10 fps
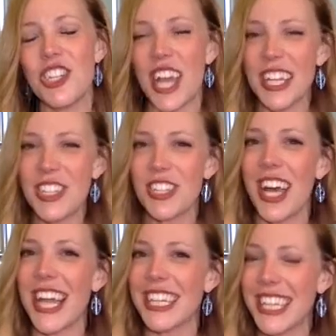gentle
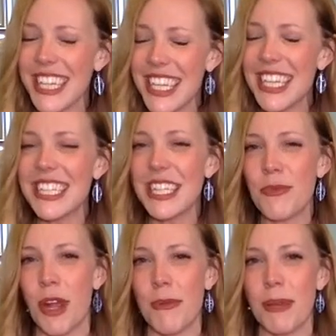and easy
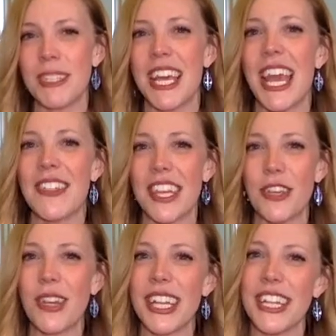warm-ups that
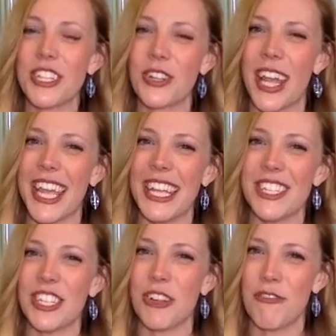you can integrate
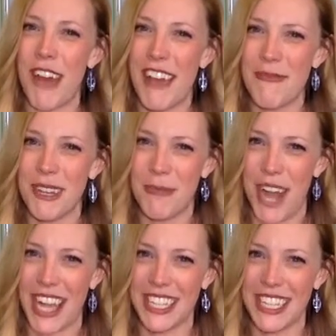into your 5-minute
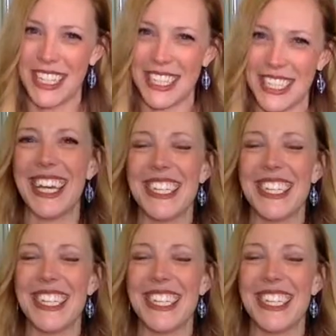practice.